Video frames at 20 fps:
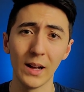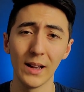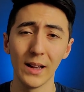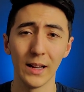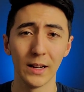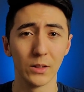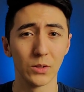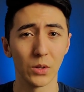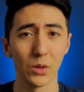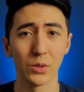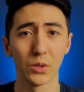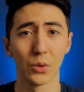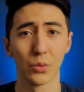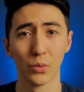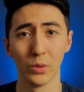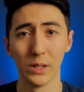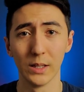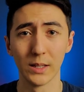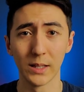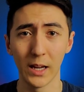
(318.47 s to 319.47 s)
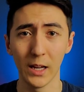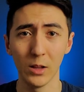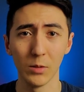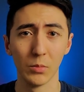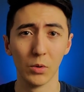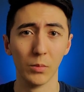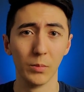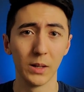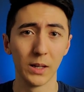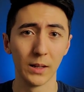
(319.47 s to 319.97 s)
And it's also really scalable
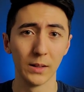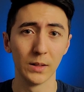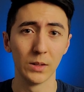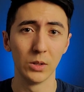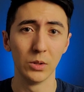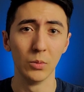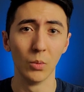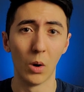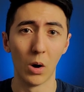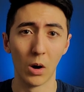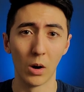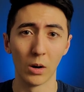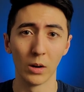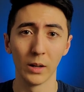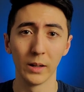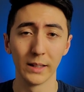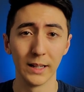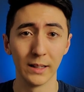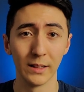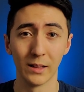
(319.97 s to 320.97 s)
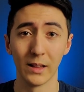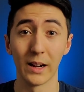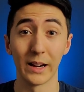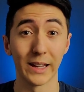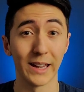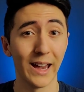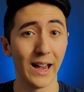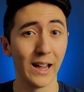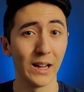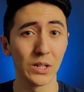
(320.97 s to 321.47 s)
because you are getting a lot of
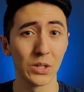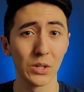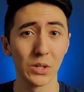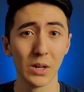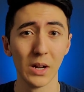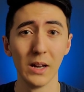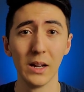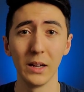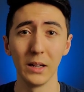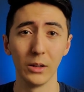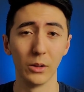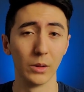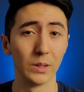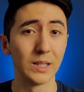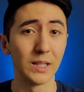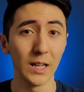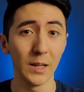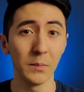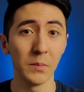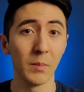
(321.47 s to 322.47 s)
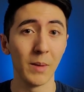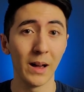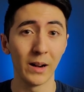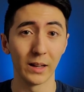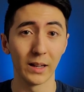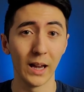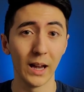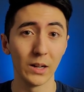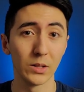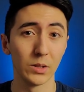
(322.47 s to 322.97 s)
cash. You know, the same amount of
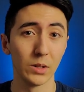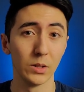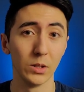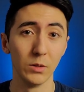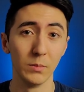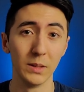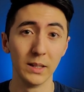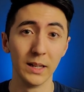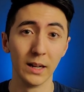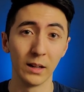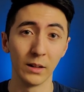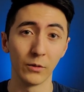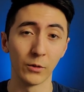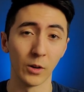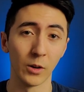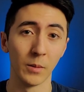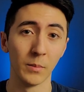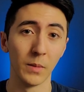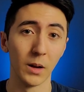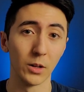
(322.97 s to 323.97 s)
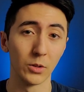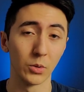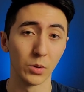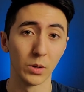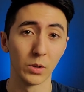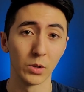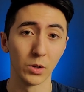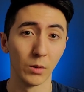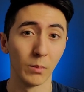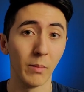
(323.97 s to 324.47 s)
cash that you'd be getting from a
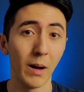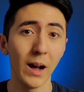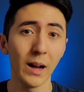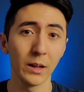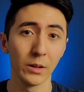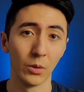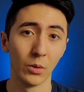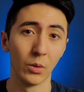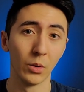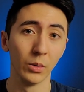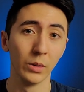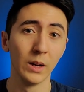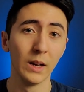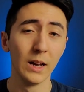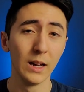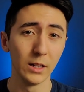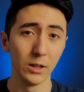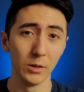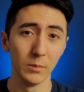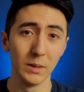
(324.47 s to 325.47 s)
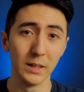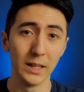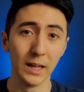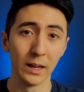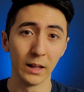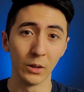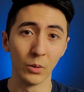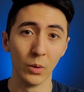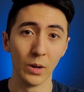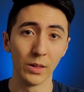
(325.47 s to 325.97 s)
traditional buy and hold, you'd be
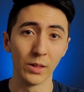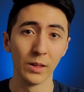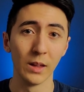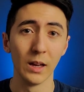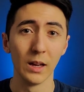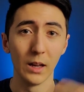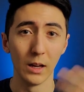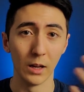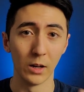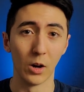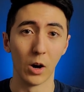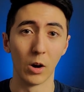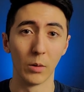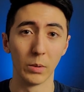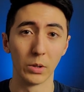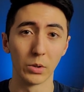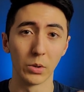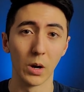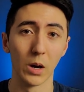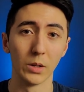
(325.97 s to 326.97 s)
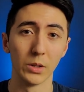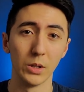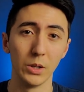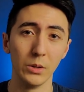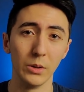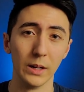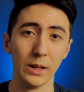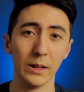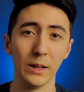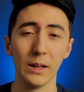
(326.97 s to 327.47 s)
getting with an arbitrage
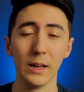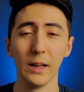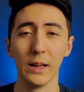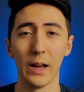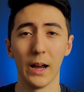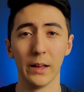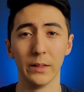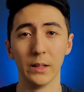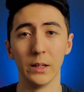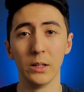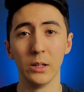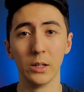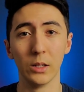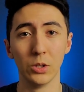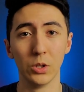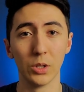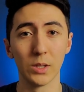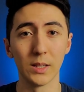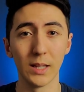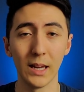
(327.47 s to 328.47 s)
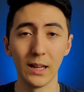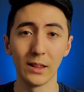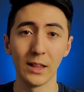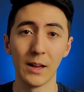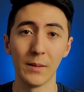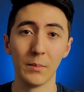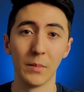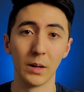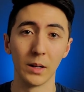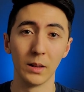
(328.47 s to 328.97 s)
unit. And then you could just take that
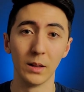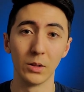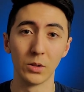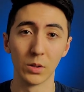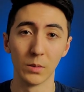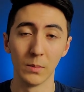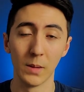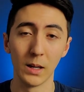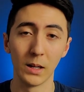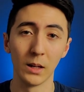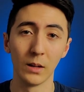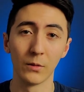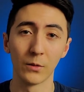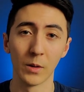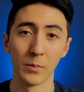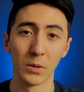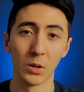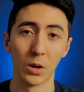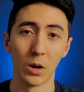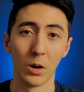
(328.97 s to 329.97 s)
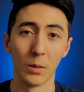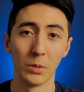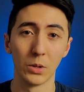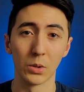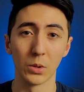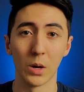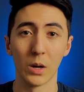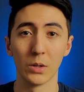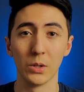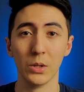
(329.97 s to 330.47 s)
money that you're making from your
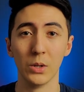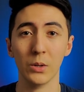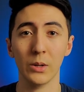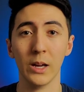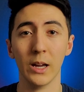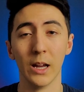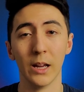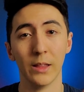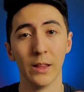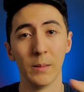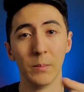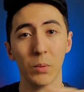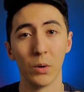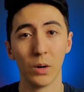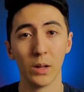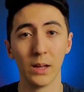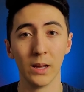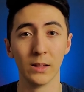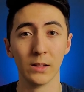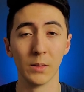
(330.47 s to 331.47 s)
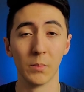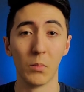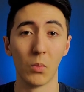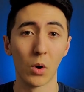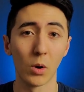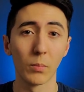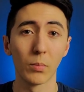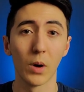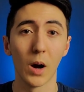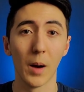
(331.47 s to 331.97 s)
arbitrage unit and then put it into more
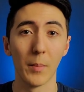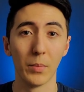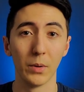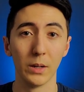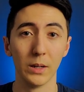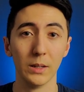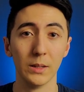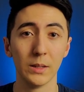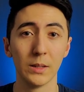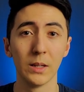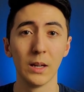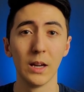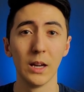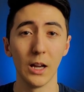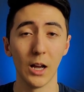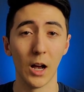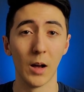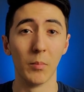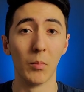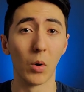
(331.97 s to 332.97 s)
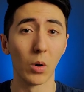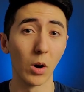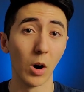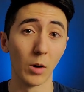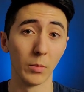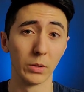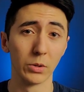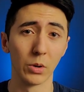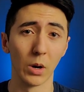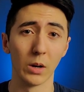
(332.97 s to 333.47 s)
properties, more
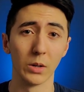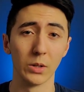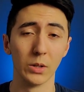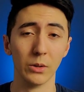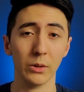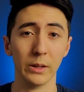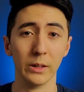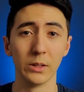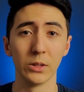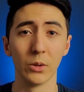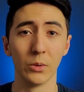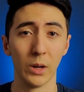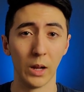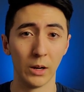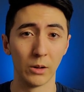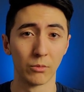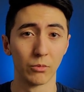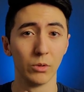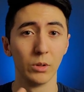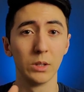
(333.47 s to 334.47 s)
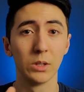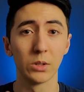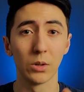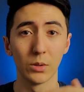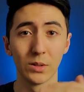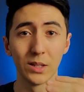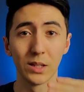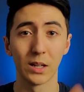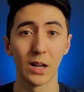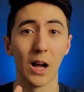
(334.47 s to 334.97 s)
arbitrage units. So and it really starts
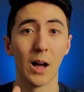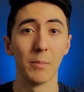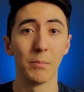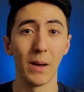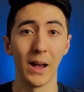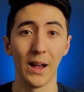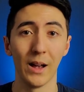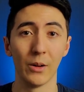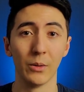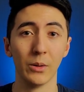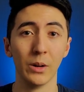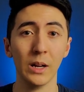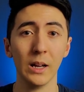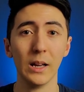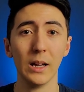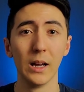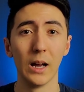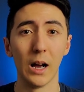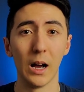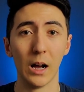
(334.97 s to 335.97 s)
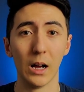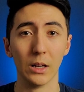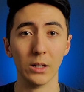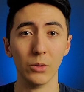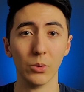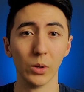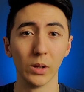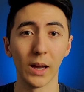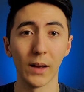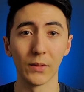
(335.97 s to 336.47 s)
to compound. You
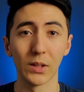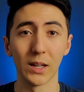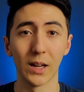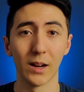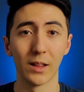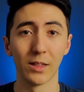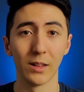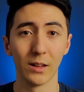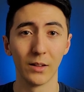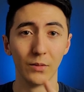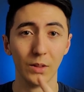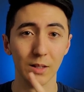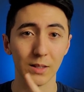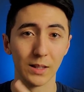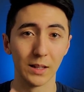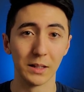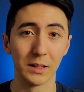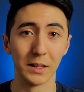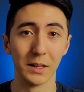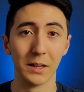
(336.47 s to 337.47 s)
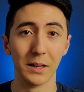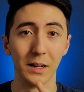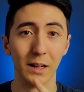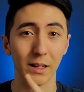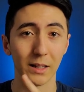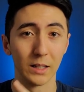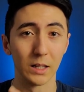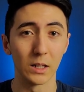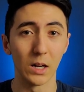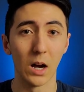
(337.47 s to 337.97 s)
really have to kind of think of this like
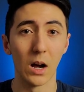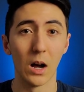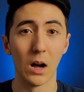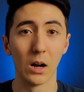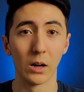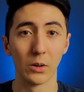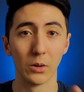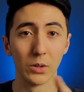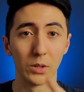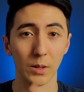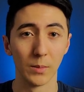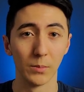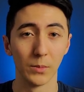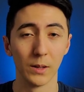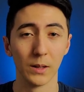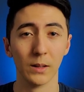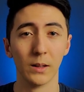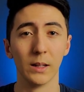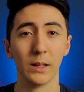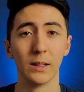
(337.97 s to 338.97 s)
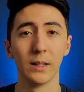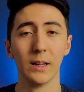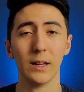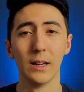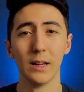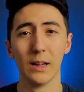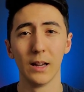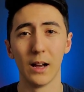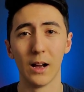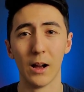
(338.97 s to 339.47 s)
a cog or something. Like
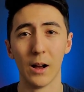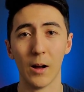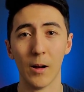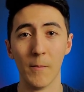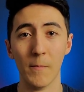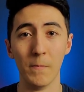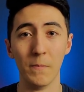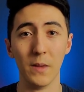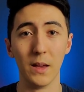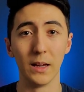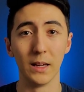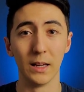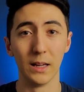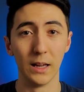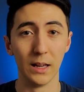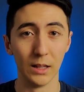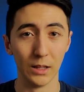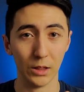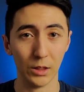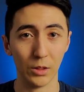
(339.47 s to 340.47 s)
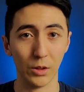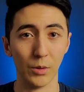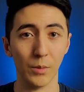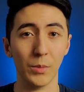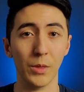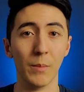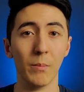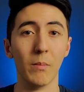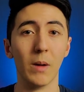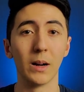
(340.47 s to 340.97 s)
the
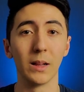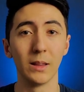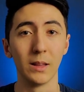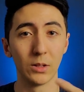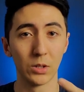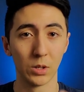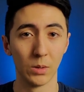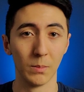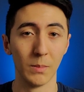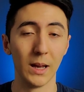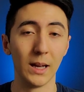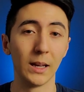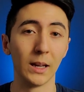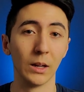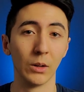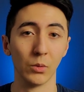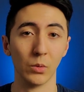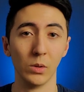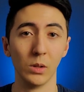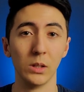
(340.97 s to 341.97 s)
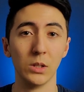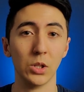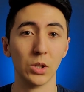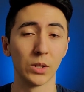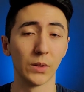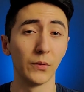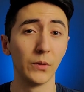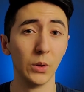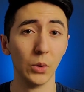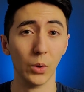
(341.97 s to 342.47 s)
money that you're making really just
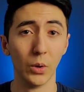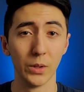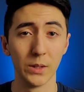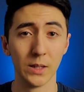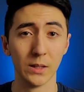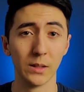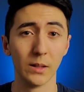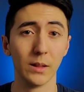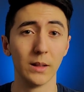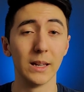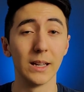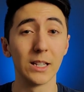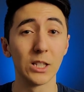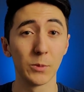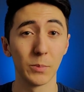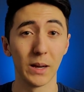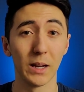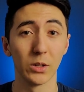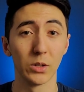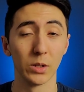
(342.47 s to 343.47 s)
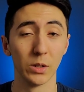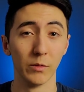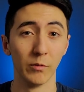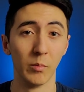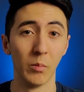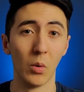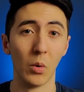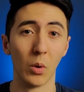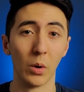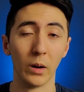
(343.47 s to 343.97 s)
fuels into the expansion of
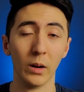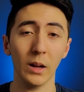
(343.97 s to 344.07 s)
more.